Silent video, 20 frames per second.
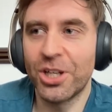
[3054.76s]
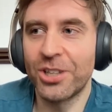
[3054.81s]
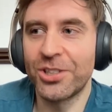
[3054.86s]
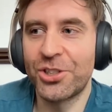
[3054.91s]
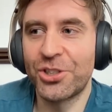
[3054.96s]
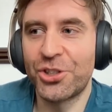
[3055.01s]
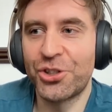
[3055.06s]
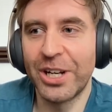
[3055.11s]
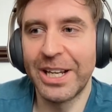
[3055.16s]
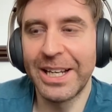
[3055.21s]

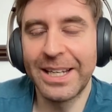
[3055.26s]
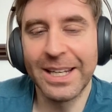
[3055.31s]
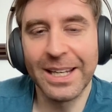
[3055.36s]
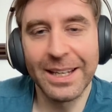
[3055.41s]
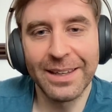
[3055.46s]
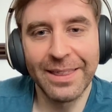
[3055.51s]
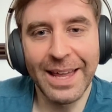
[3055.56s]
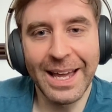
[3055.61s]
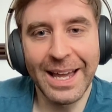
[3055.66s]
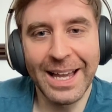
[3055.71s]
just
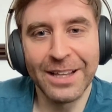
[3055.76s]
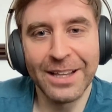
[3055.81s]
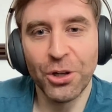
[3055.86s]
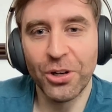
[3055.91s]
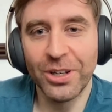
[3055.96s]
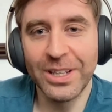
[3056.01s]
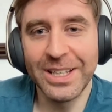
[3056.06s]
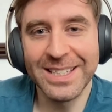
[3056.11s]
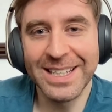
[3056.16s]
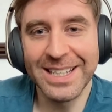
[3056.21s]
drinking that and
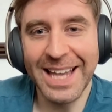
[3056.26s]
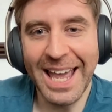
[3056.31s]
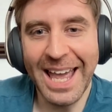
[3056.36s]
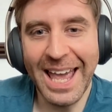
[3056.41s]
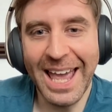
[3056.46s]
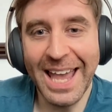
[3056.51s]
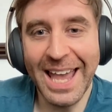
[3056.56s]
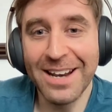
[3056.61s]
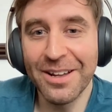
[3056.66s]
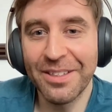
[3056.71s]
not eating
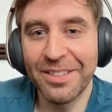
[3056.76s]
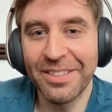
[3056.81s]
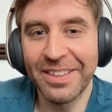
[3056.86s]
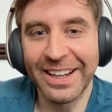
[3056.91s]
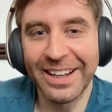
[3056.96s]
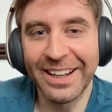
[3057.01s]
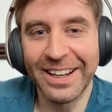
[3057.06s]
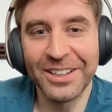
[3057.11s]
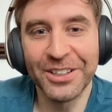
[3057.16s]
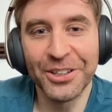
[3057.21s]

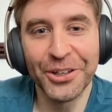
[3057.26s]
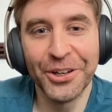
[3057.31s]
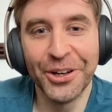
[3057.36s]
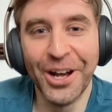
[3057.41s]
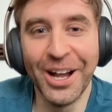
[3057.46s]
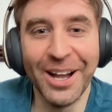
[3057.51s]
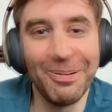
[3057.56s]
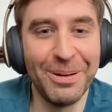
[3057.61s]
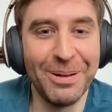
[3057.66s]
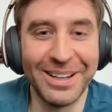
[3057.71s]
anything, I don't know.
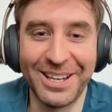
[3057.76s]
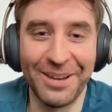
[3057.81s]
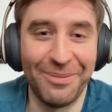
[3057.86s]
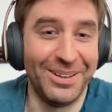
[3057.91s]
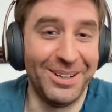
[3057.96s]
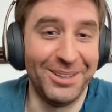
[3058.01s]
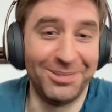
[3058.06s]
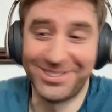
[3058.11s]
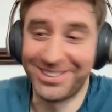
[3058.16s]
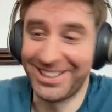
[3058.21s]

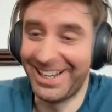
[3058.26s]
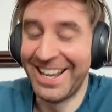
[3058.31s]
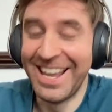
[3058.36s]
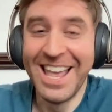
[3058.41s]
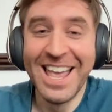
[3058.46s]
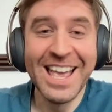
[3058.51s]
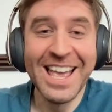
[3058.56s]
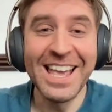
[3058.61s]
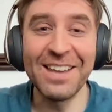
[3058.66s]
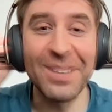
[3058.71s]

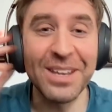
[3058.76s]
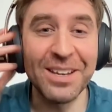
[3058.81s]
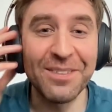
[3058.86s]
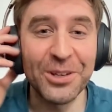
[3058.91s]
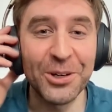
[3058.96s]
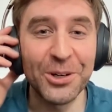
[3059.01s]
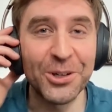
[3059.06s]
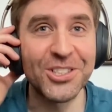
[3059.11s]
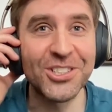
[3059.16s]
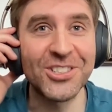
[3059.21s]
If
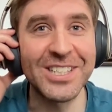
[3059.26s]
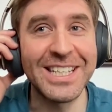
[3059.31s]
they're just